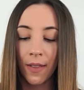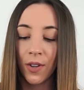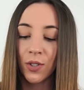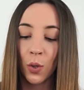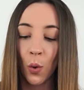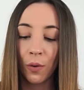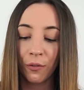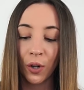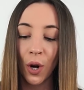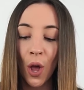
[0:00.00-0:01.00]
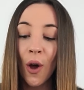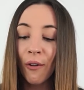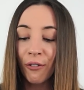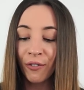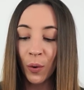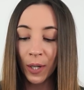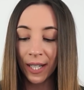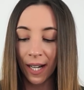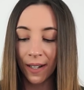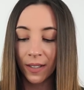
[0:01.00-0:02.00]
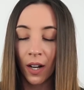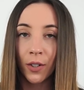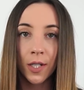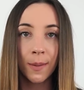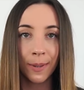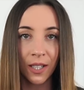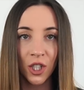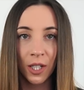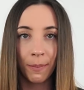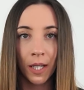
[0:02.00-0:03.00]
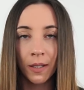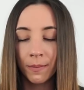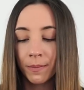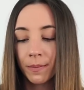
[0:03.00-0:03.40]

and they sold for $49 plus shipping.